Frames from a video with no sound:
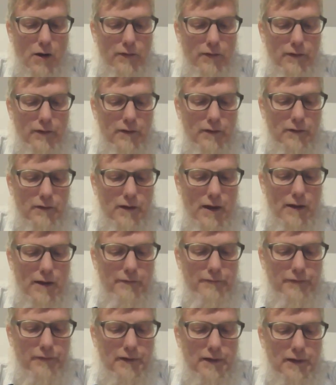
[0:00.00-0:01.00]
the
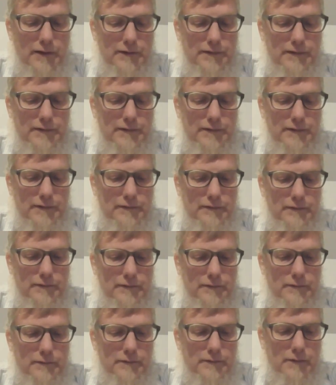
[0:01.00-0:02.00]
conflicts
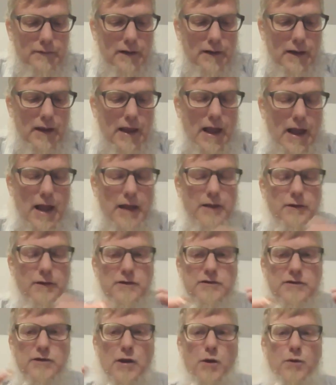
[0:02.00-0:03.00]

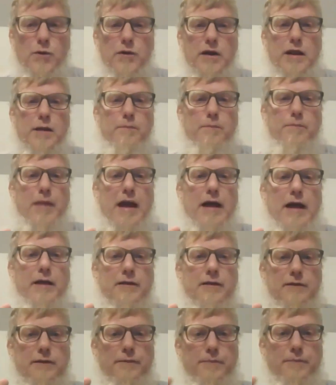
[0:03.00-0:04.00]
show an
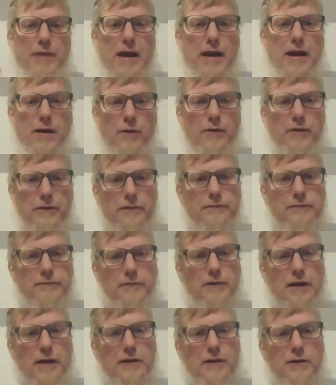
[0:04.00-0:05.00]
imbalance of power,
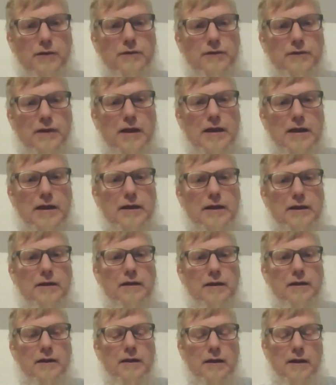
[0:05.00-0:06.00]
like you're saying,
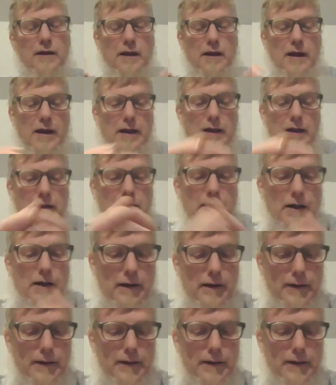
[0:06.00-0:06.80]
and